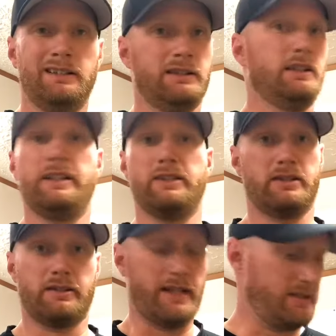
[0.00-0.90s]

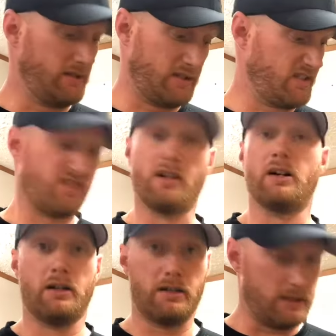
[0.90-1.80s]
they just suck.
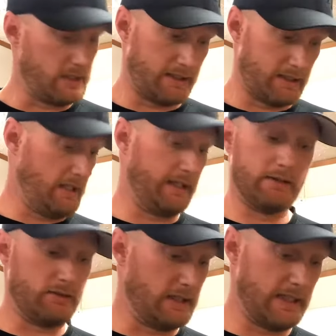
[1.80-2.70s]
Like, I ain't
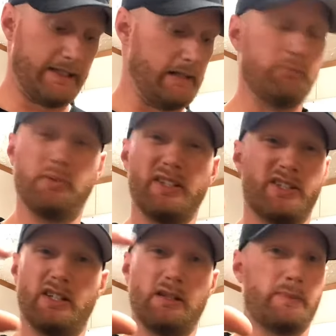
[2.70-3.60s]
gonna lie, they bunch
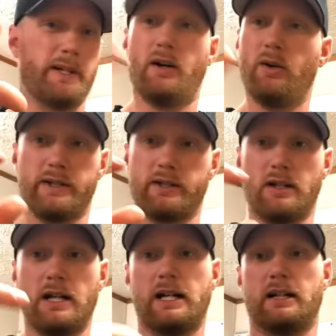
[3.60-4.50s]
up. They always
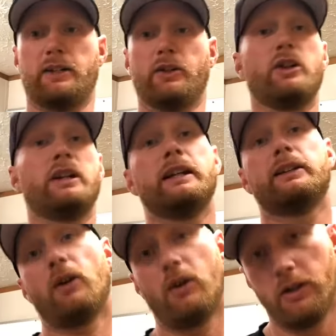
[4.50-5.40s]
crack. I know you can get the
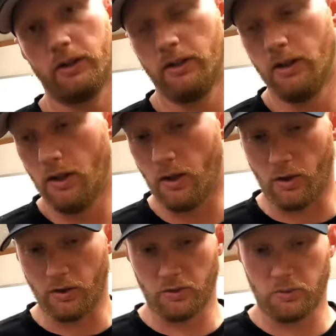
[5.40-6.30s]
harder
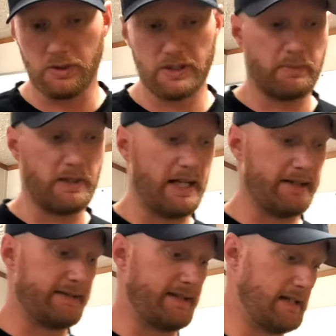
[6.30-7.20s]
ones, but at the
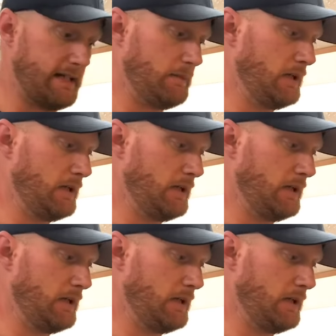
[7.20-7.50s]
time,